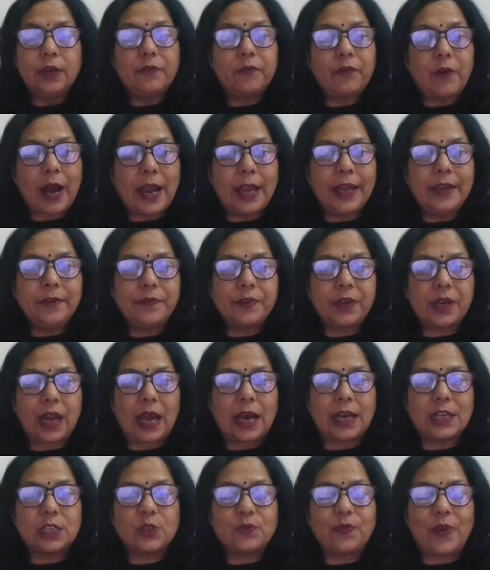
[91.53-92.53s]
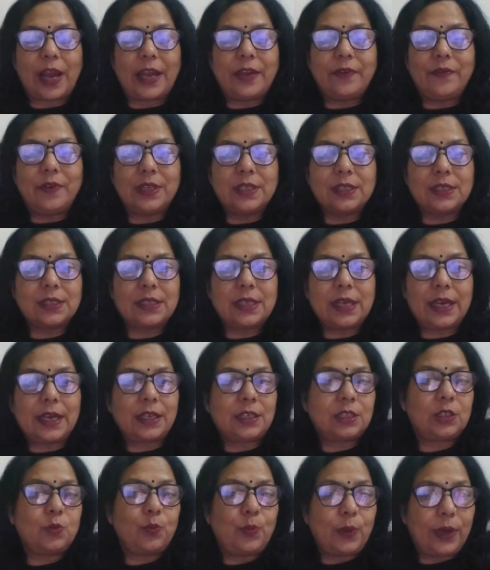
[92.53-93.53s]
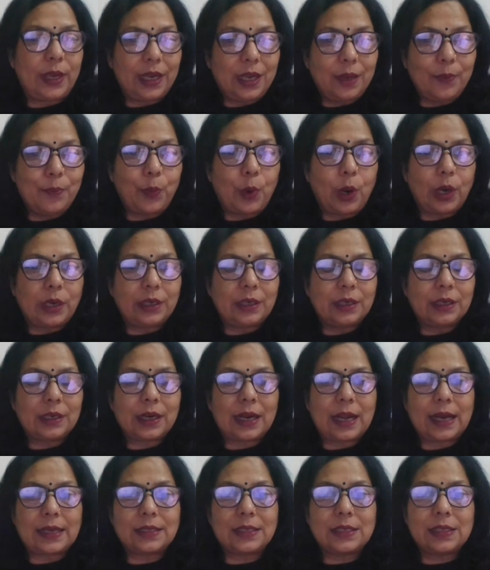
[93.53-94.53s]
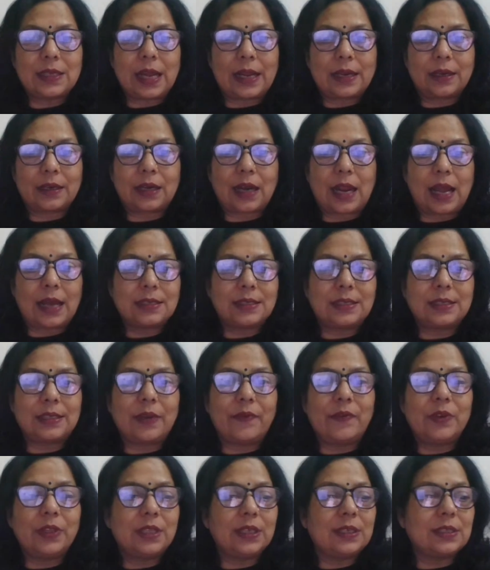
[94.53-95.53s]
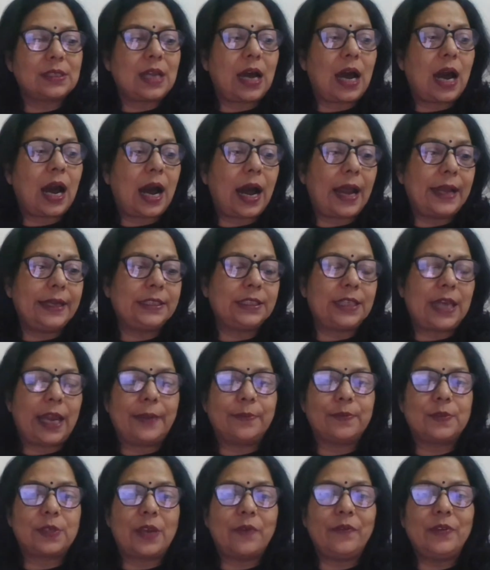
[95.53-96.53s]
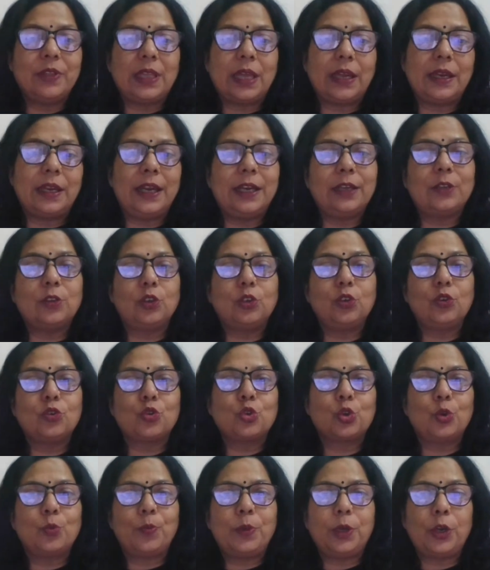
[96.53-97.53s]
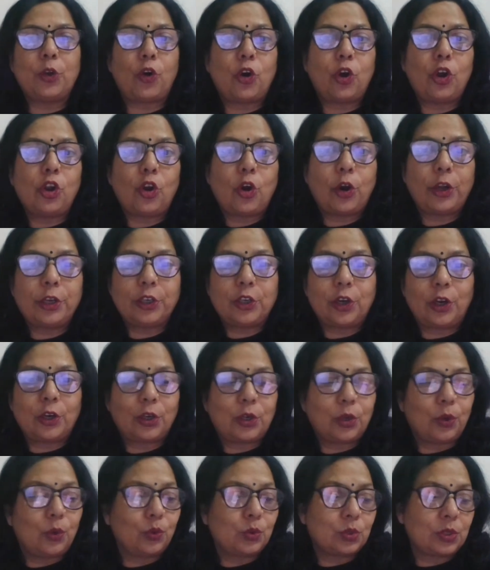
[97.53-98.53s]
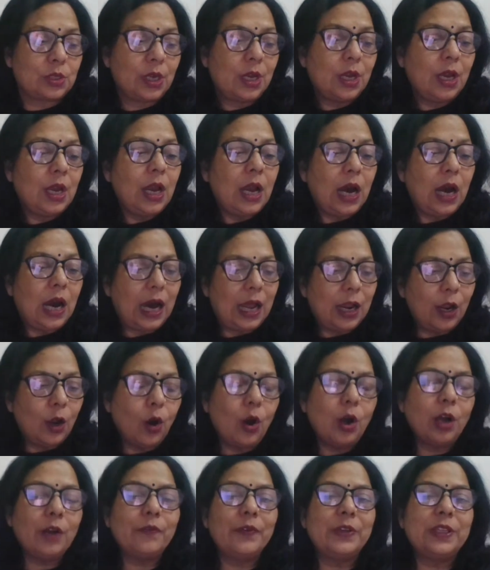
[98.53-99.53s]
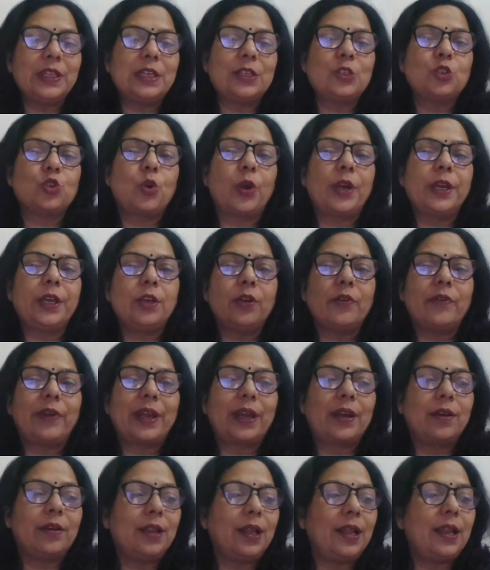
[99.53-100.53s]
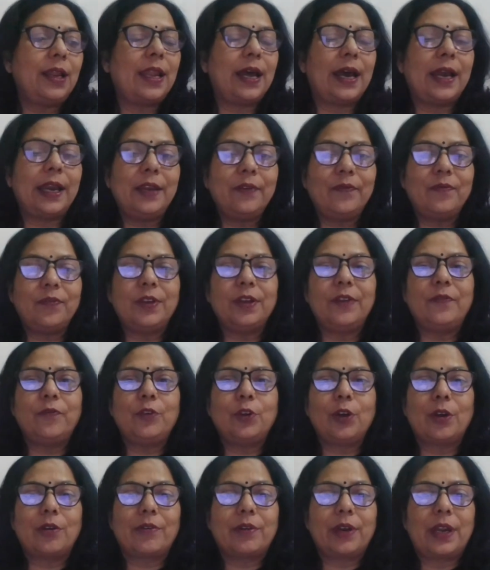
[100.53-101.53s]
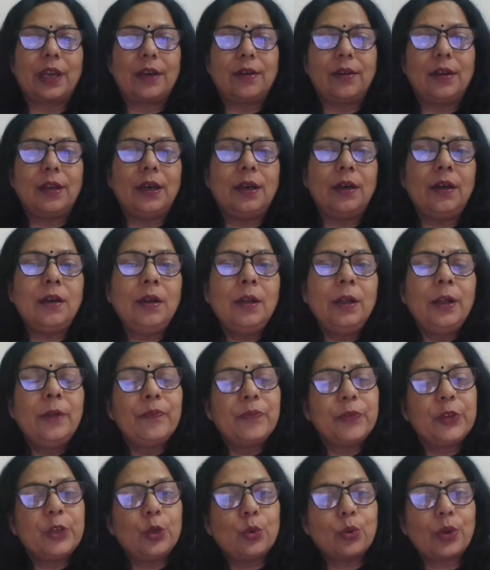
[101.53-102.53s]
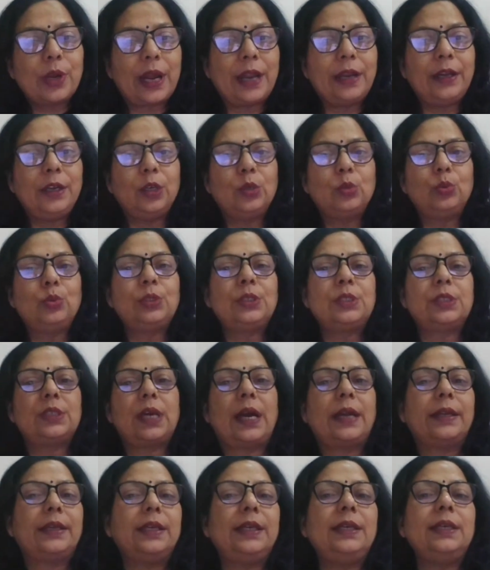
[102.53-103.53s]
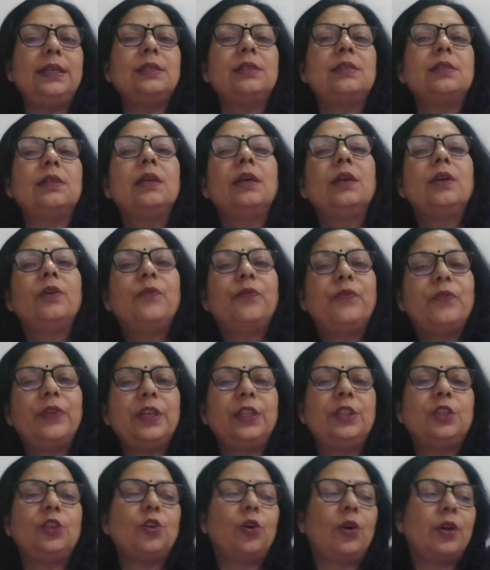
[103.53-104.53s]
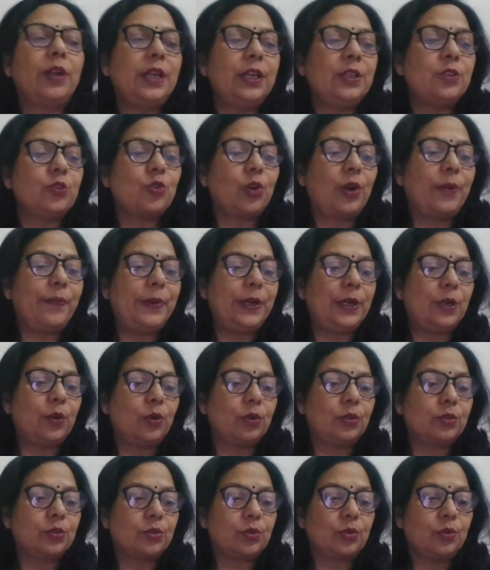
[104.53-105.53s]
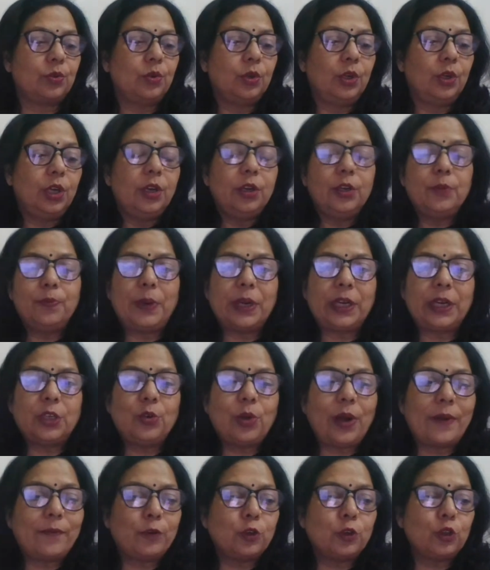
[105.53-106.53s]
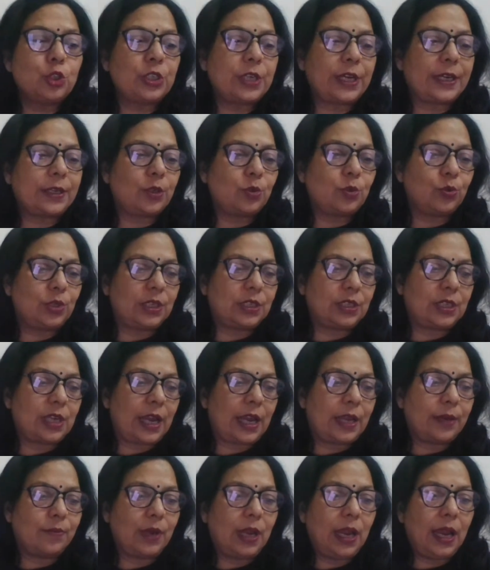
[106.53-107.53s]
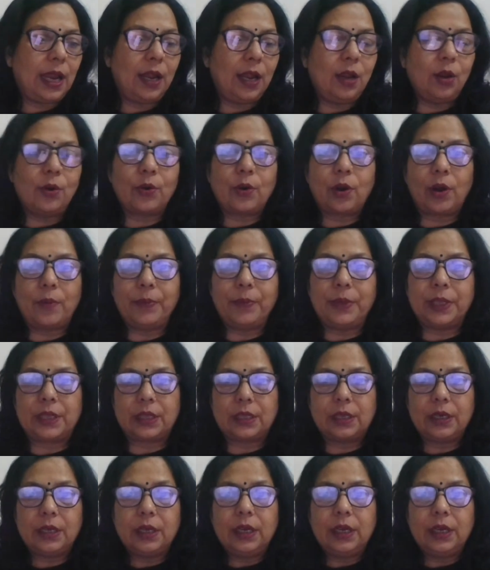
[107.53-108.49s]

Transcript: Five, class five and six, very important classes, and class seventh is the high time. Seventh and eighth, so you should be all on your toes. Along with enjoying your regular life, if you're regular, you can do studies with your enjoyment also. But you have to stick to the time. Hello, Romit.